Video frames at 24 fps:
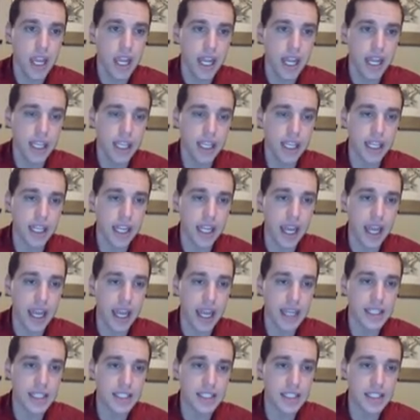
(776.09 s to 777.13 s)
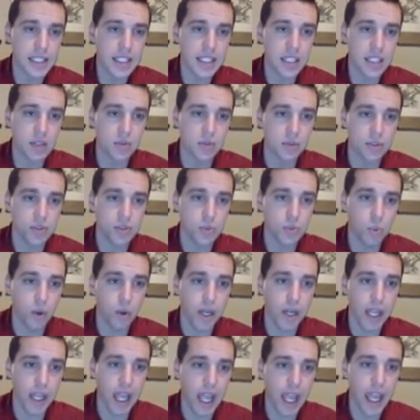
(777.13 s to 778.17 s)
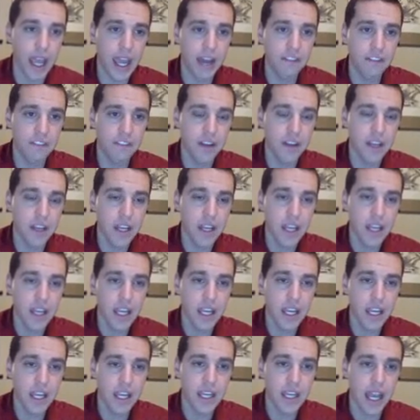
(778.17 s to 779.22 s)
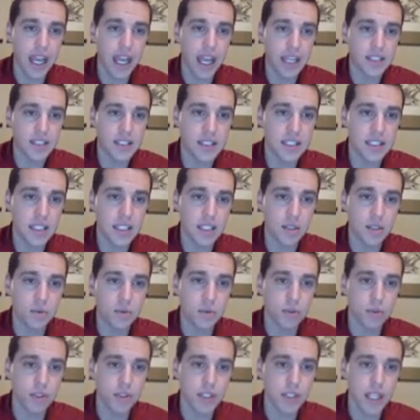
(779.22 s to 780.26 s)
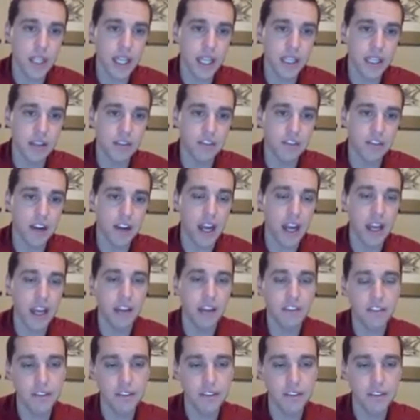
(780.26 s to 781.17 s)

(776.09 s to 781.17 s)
and I get x equals 1/2, and x to equal -5.